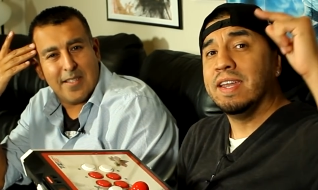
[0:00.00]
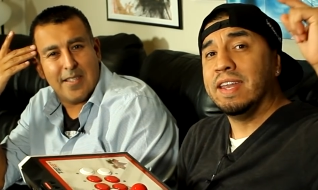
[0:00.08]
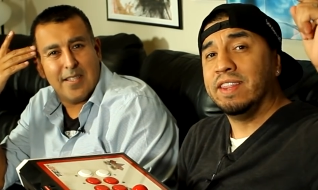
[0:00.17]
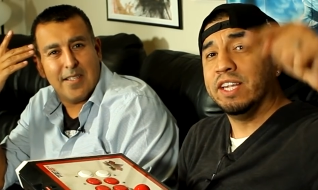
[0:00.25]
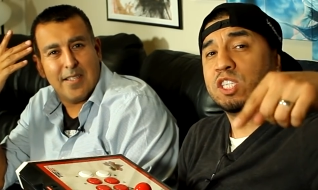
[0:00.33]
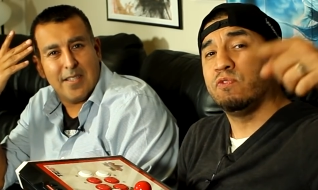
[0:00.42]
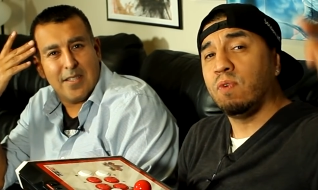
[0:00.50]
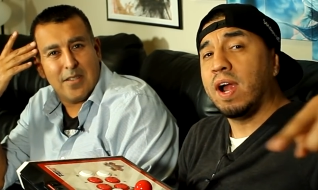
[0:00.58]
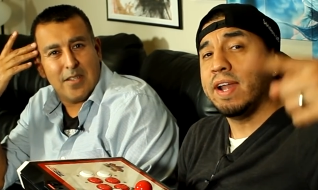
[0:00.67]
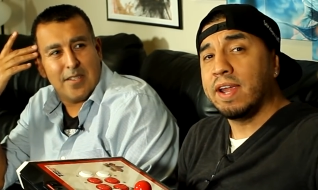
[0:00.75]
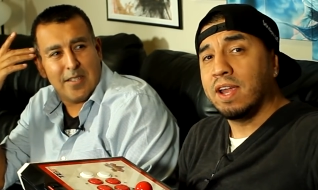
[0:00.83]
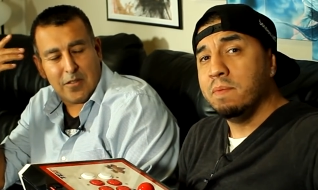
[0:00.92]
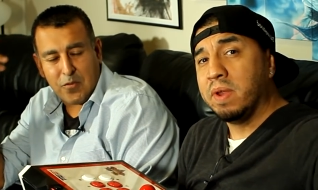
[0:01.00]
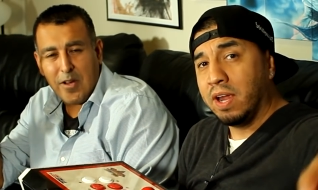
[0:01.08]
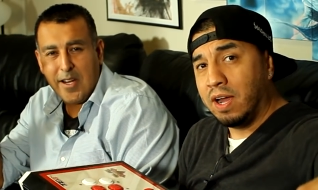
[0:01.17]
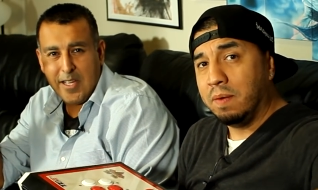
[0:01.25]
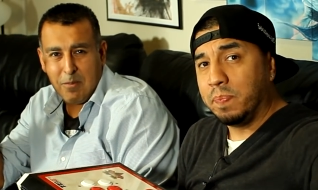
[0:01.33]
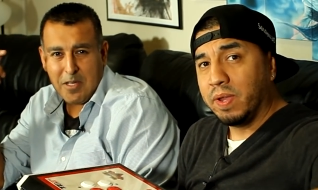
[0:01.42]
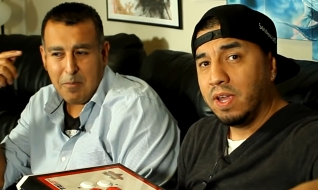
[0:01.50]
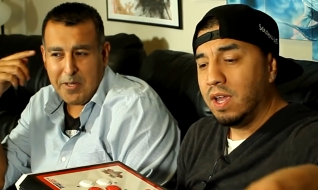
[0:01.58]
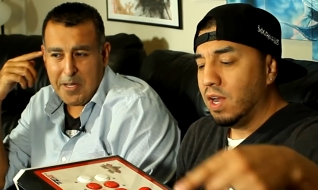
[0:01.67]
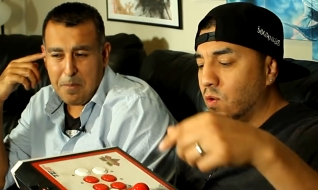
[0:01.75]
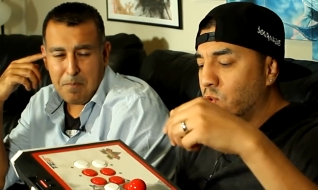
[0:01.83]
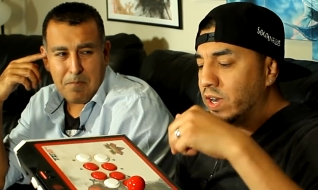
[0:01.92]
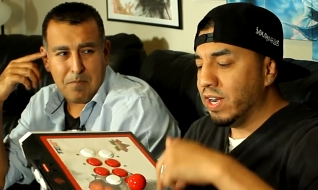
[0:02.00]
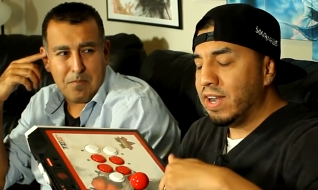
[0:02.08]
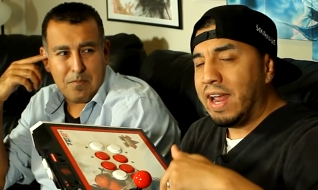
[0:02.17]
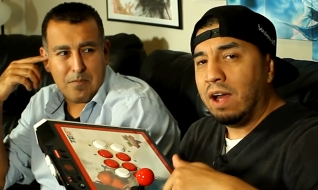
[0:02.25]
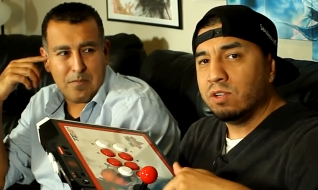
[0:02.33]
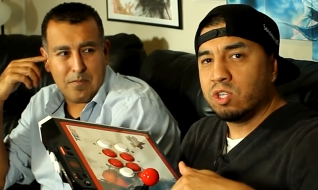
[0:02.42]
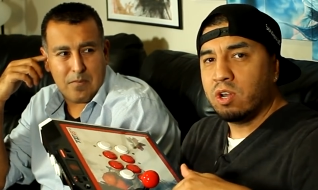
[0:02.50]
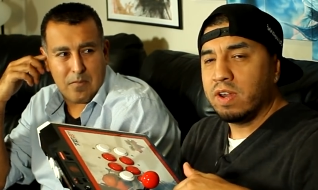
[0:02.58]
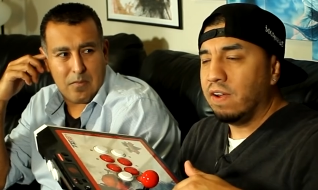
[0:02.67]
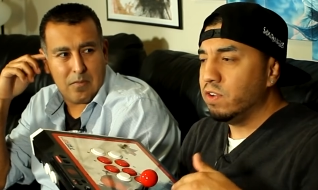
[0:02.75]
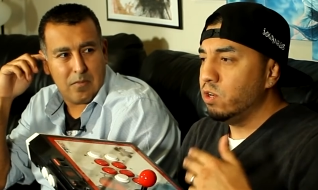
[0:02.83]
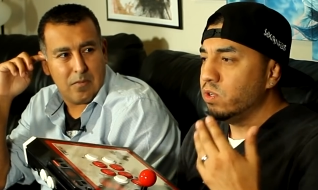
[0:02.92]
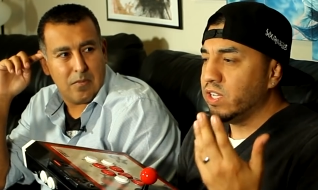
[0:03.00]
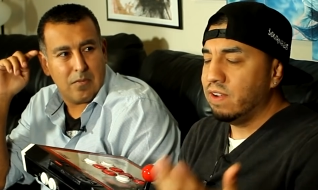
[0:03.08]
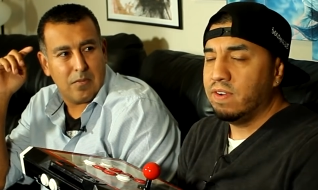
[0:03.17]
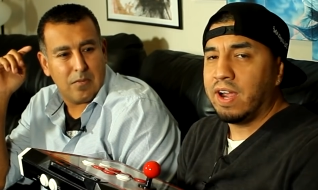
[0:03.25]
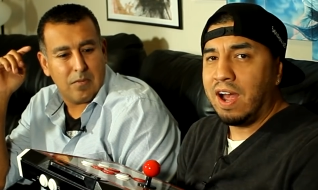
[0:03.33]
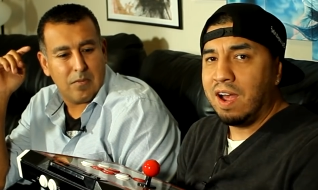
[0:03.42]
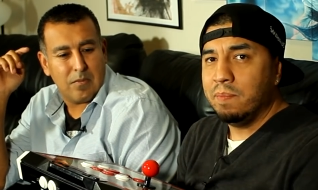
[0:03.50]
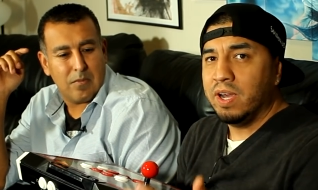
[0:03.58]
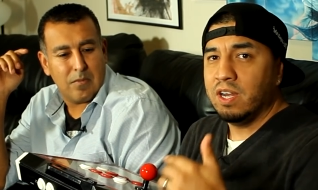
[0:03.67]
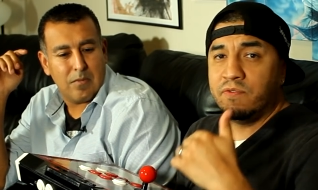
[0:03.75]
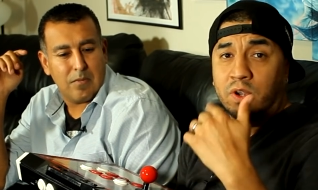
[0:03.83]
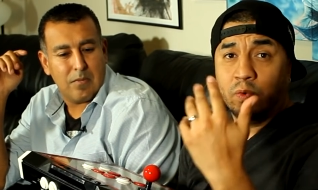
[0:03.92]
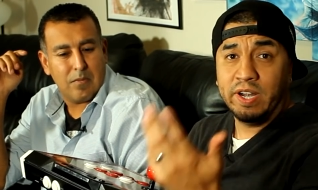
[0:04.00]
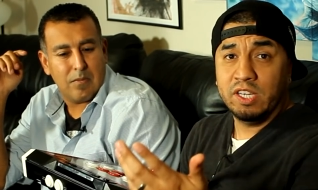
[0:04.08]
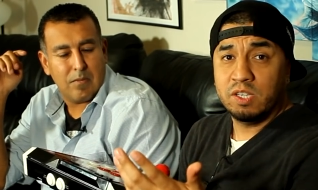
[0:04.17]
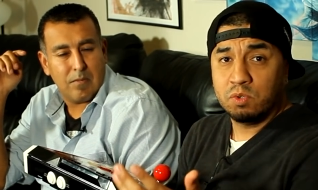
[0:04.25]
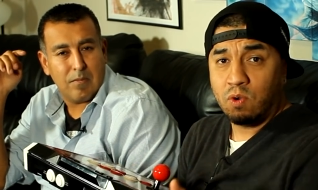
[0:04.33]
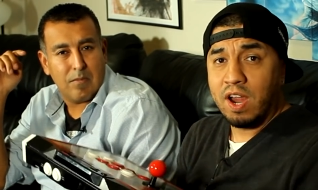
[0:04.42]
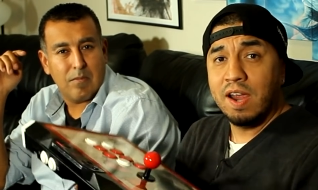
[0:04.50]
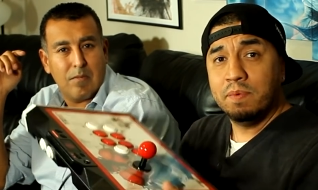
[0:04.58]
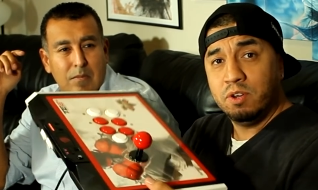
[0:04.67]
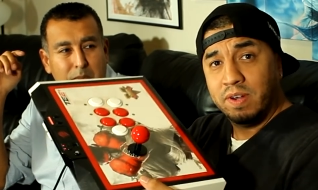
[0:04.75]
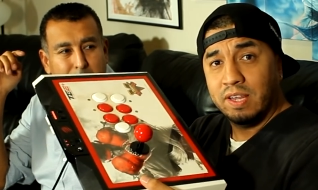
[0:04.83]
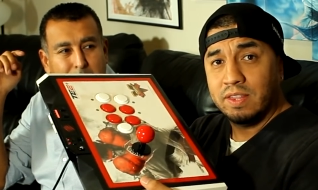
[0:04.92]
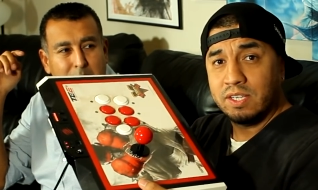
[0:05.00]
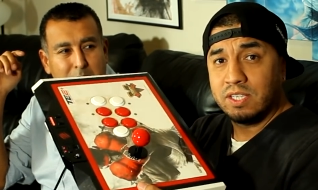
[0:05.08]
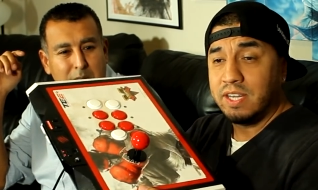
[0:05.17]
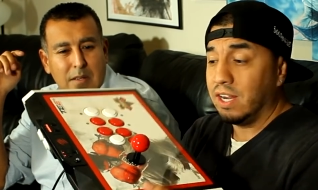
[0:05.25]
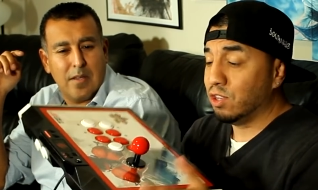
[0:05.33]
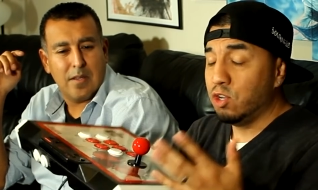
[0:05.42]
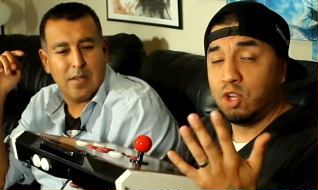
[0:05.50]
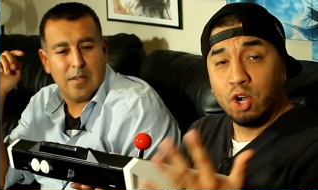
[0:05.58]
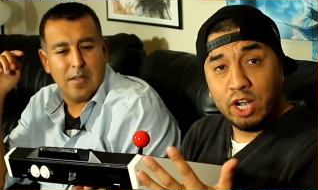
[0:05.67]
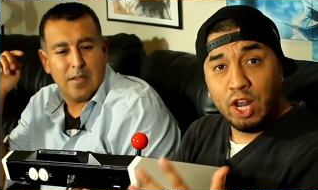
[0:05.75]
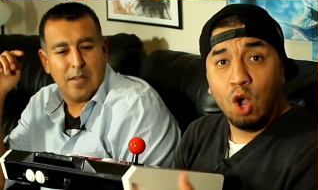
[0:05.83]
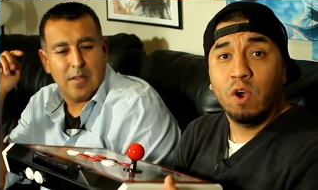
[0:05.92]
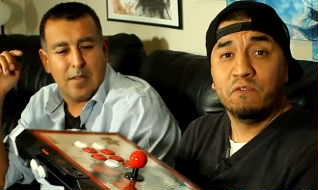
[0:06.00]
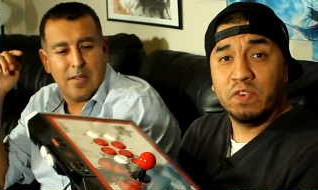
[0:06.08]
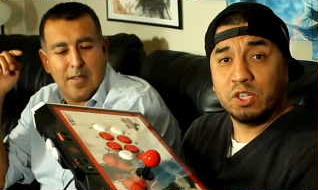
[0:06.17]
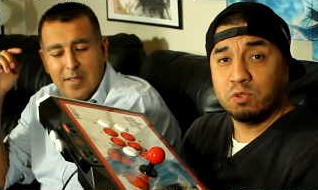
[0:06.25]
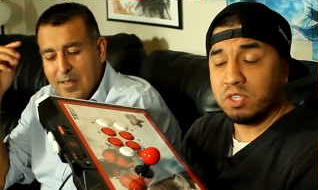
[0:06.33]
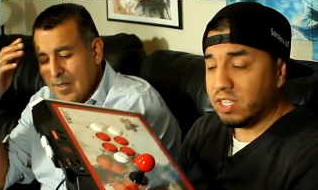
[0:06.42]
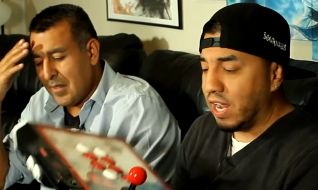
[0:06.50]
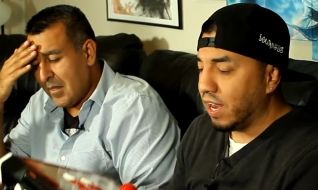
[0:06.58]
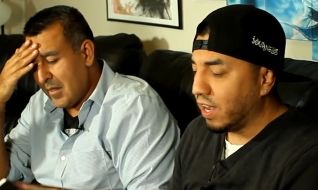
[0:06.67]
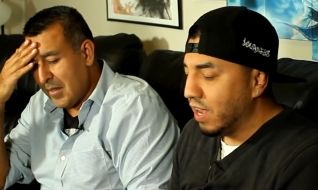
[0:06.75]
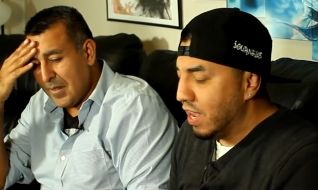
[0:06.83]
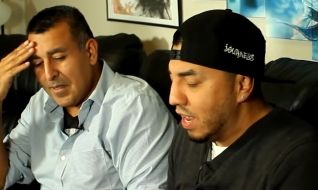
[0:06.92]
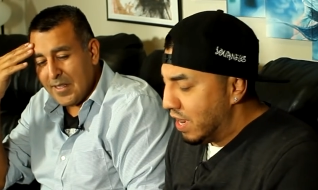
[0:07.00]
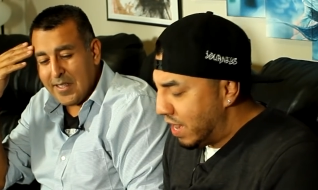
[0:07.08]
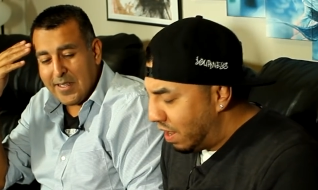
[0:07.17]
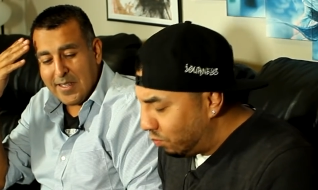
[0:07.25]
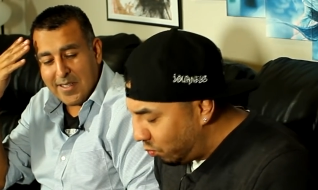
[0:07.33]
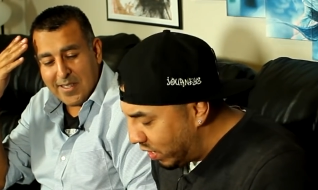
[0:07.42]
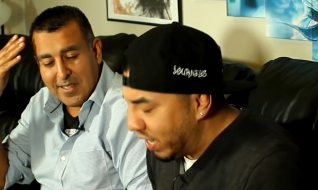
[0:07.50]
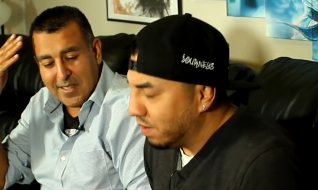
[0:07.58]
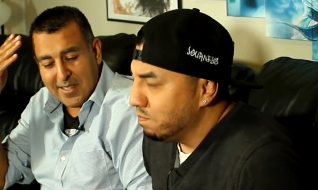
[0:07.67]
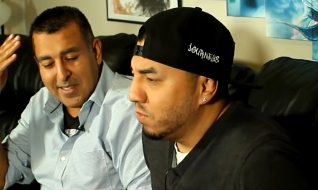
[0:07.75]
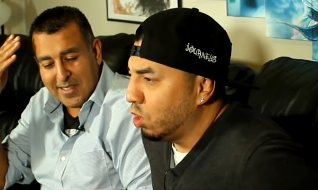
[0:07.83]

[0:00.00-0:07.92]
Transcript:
Speaker 1: this Friday coming this Friday up. coming up. We're gonna announce. All you have to do is leave a comment. If you're already subscribed, you get this stick, the Dirrty Lo official stick. Now, Rick, the